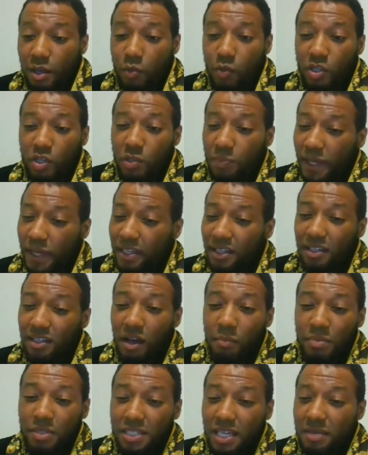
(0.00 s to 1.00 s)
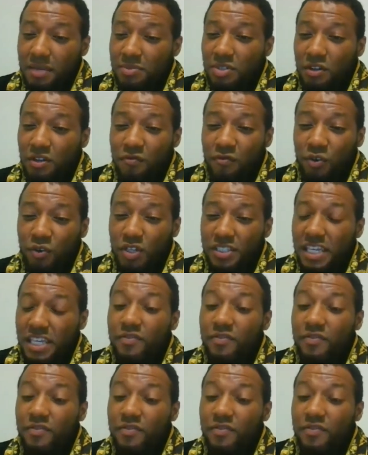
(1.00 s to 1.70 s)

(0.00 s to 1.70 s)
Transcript: When you play the numbers game to the fullest,